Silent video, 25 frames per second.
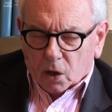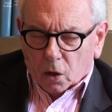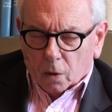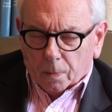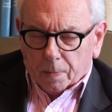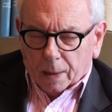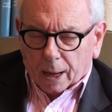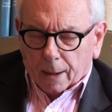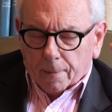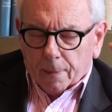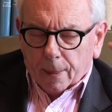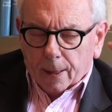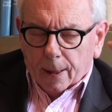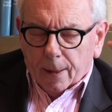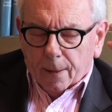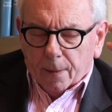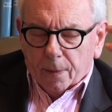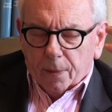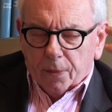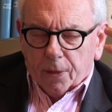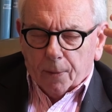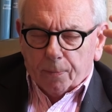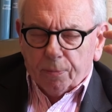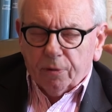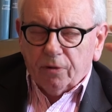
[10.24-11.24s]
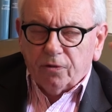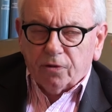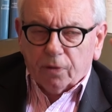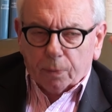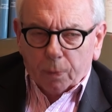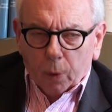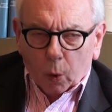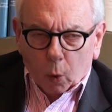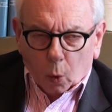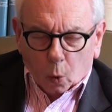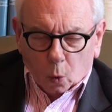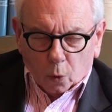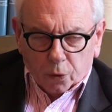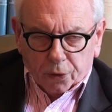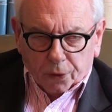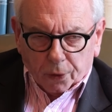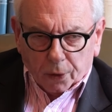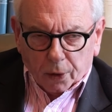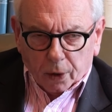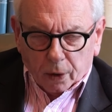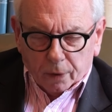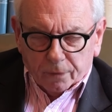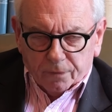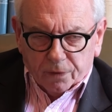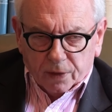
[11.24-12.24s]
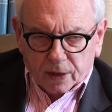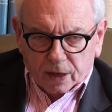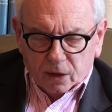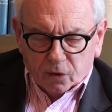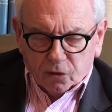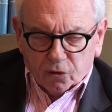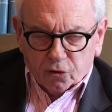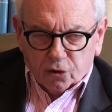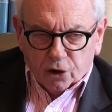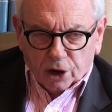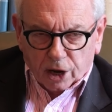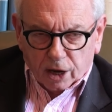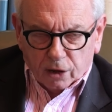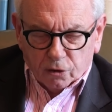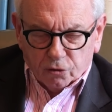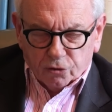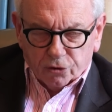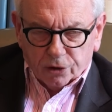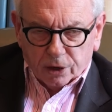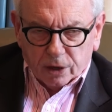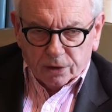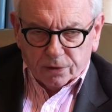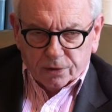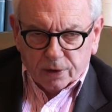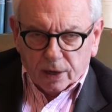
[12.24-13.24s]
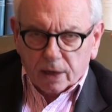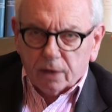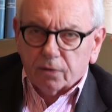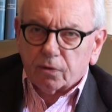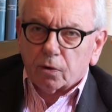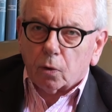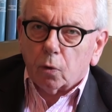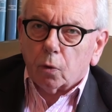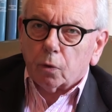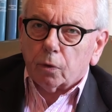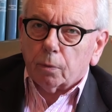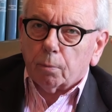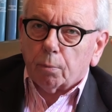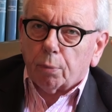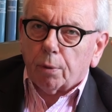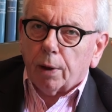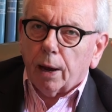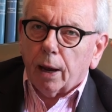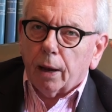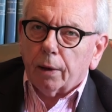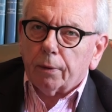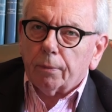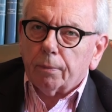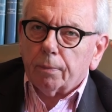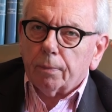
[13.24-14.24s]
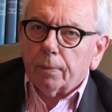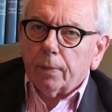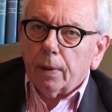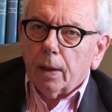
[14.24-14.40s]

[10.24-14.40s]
go back. The principal author of these changes is Gordon Brown.